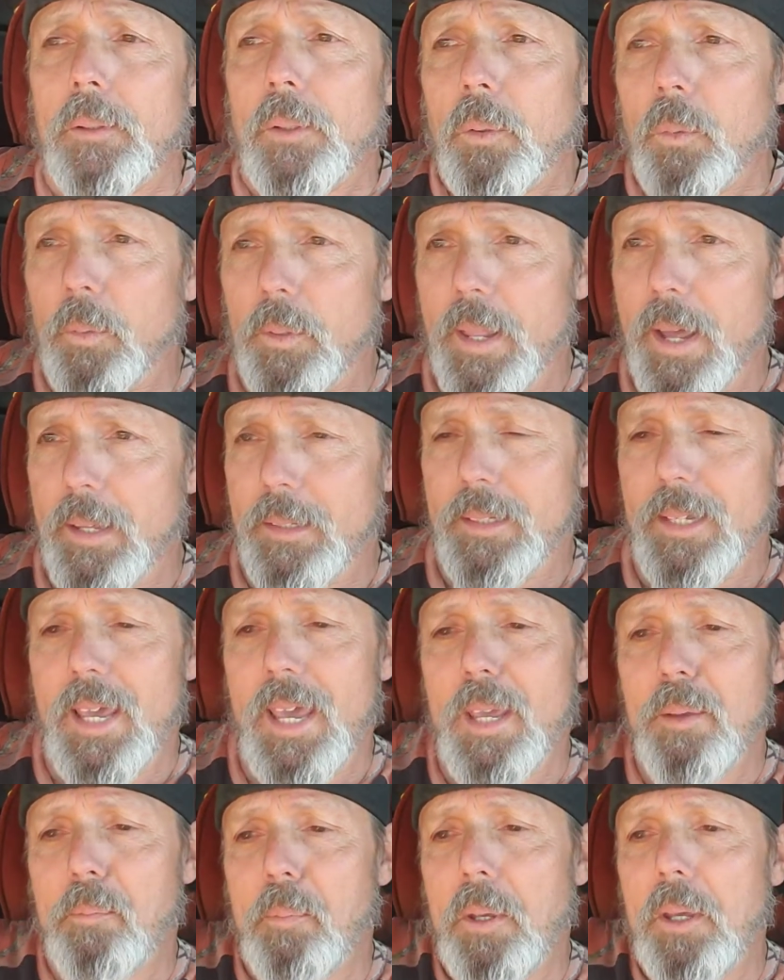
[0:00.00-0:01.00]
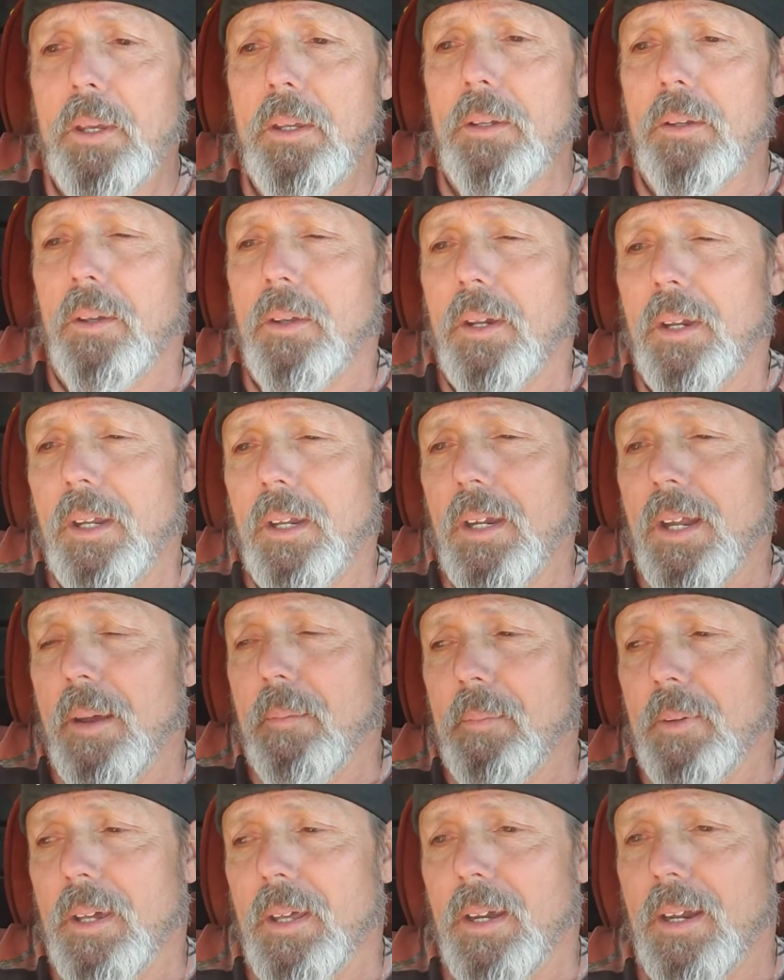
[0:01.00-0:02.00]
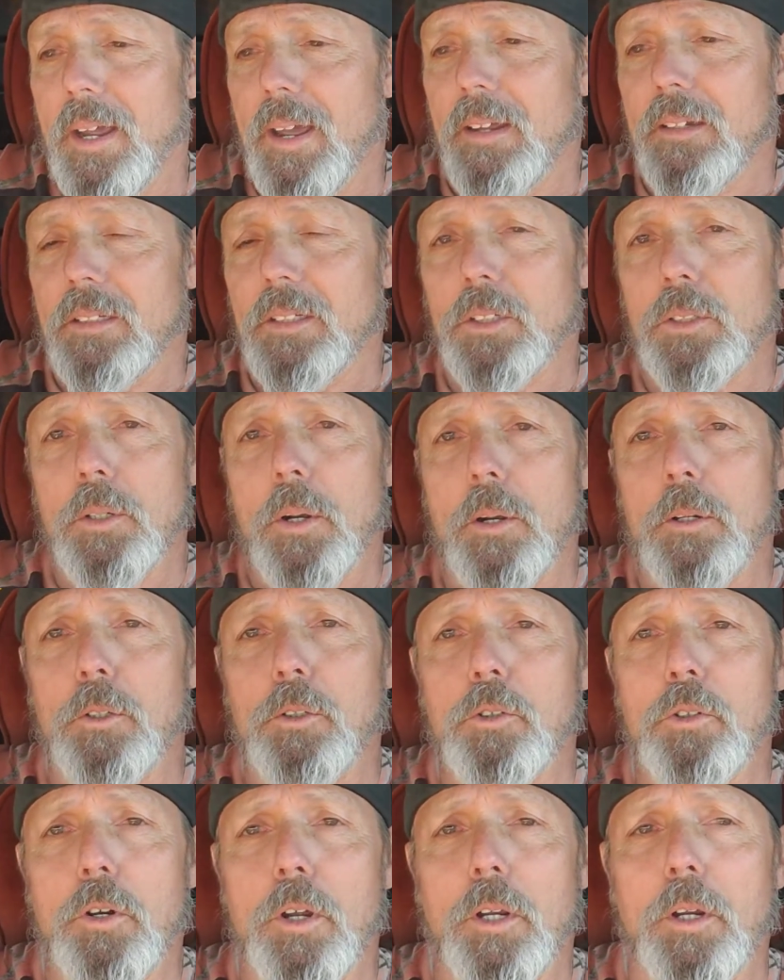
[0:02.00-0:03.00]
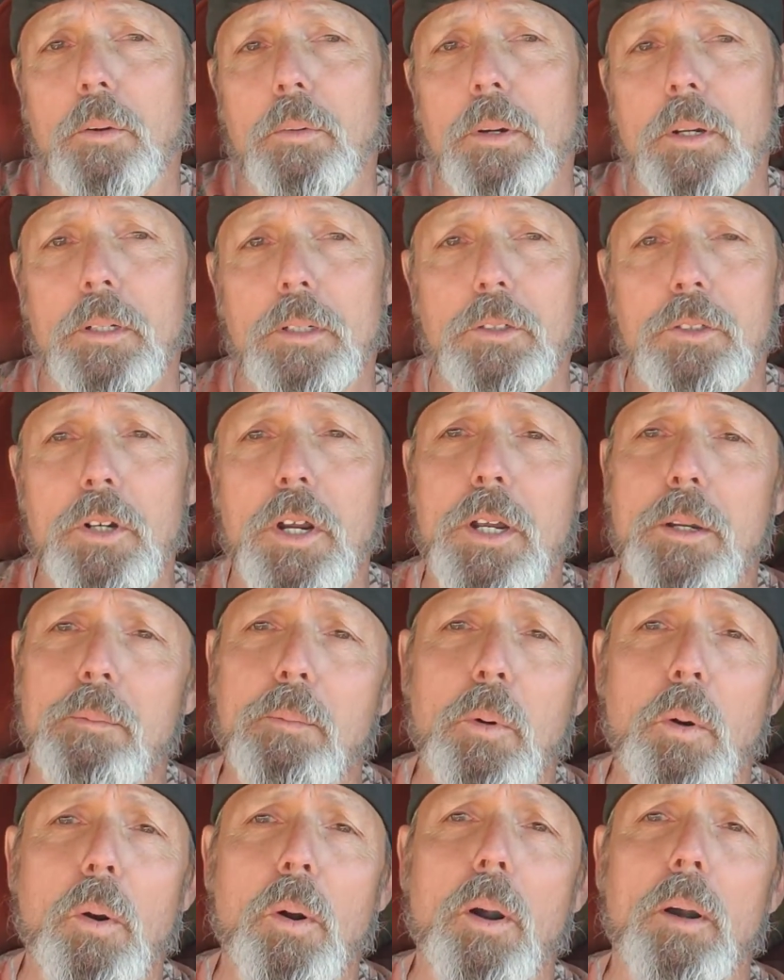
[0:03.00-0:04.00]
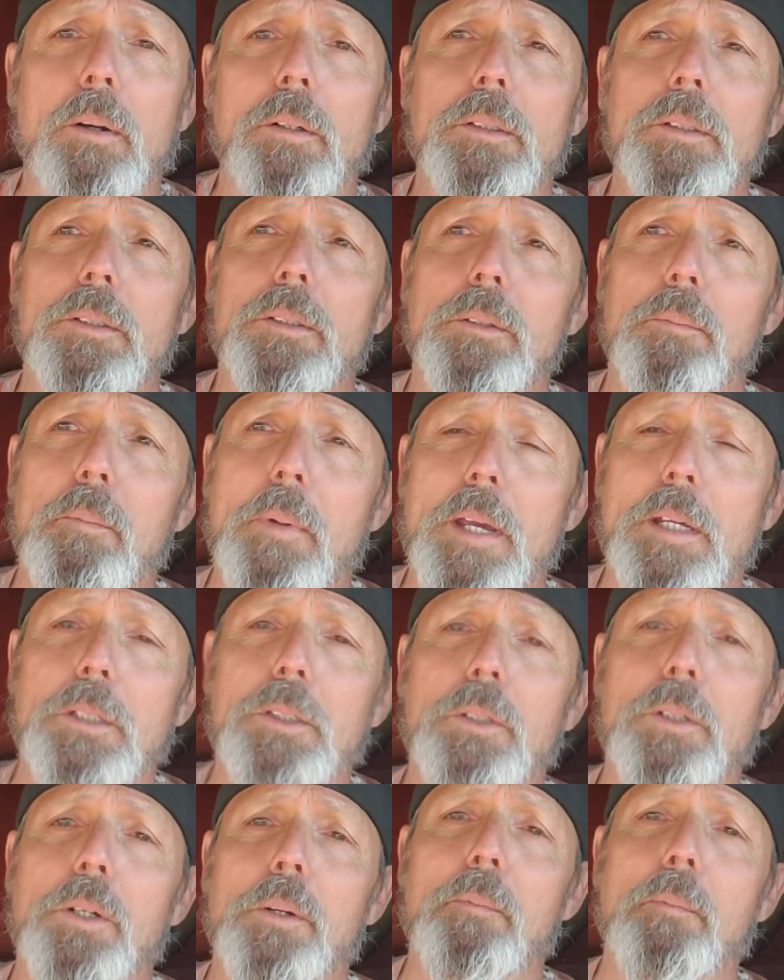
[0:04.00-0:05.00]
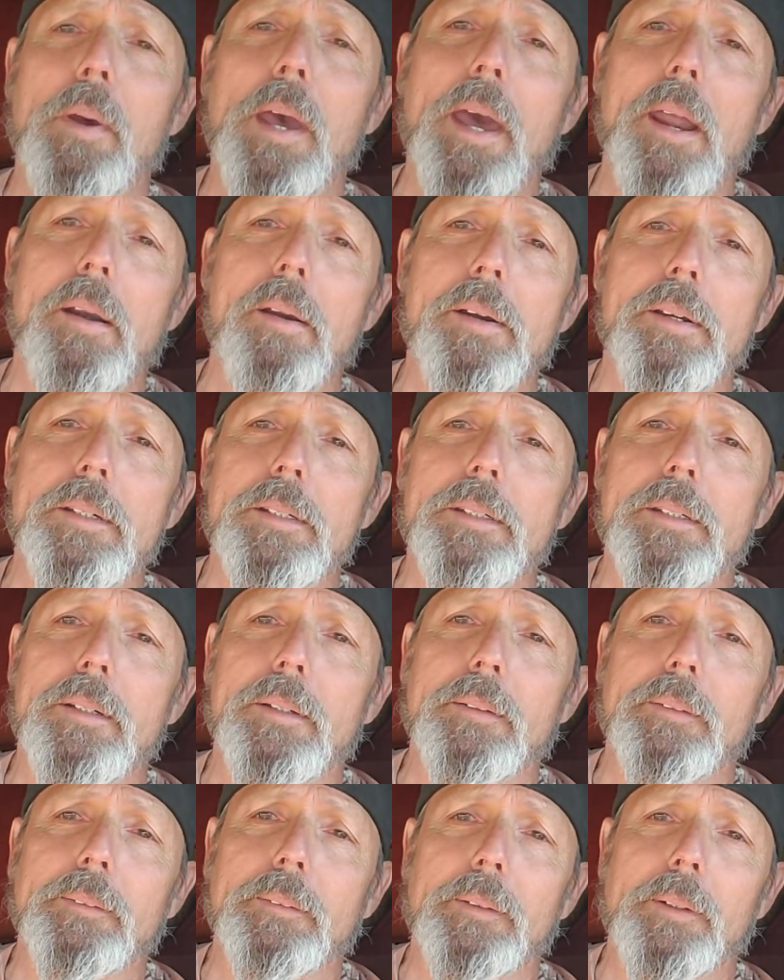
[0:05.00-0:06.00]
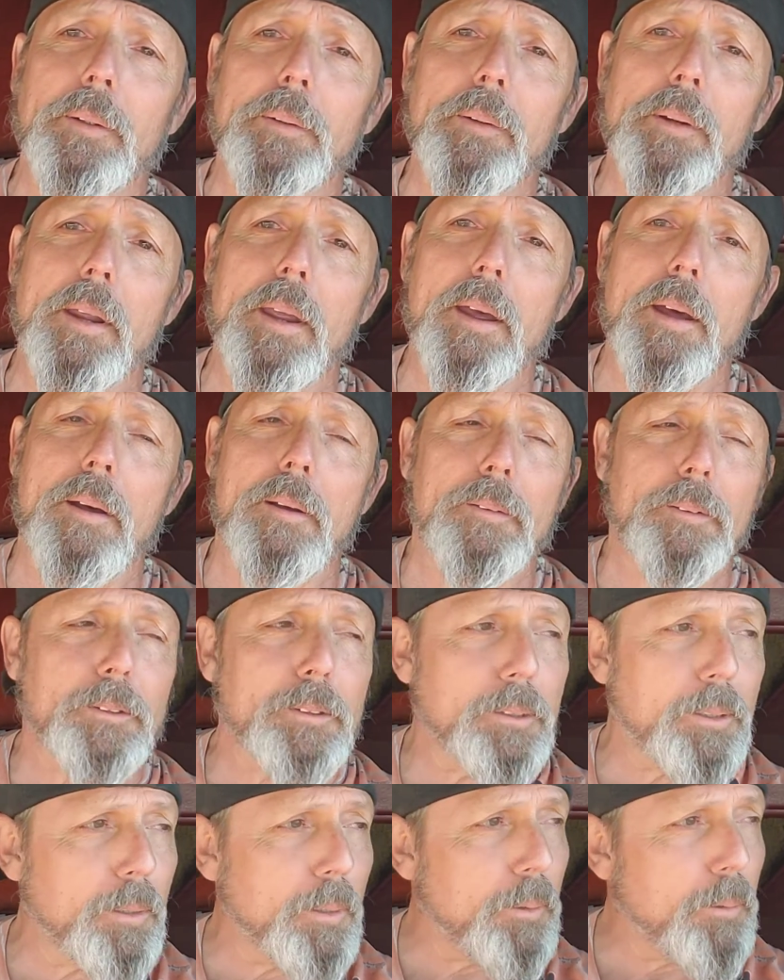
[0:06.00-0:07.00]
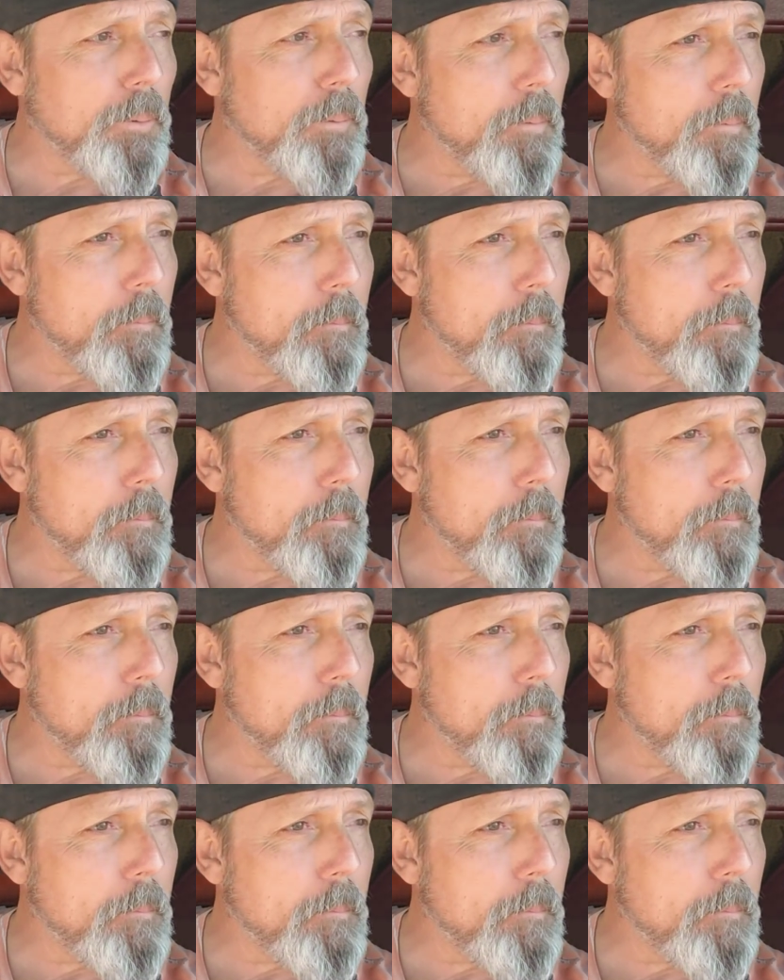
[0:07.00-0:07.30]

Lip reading: without the AP unit, I'm going to have to start the truck and run the truck more, so make sure the batteries don't go down. So